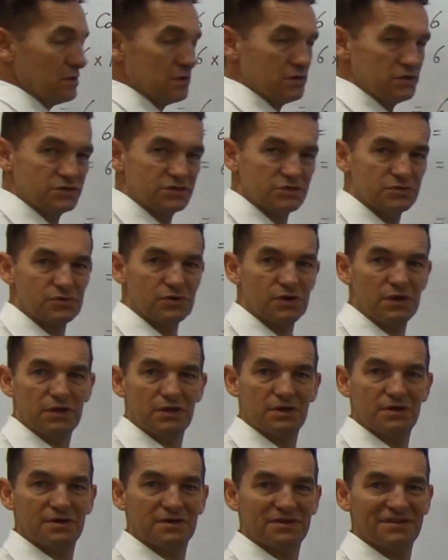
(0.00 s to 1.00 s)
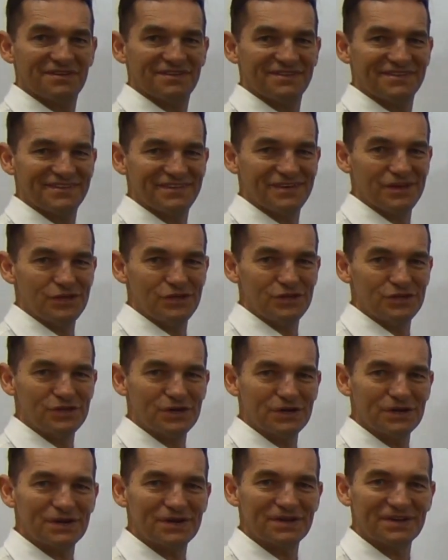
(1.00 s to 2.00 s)
is 3, and you're
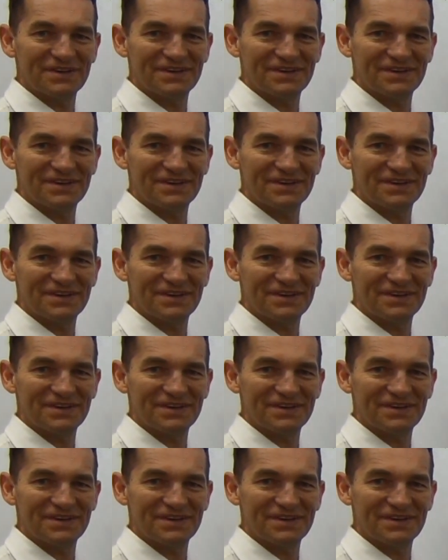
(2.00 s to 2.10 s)
done.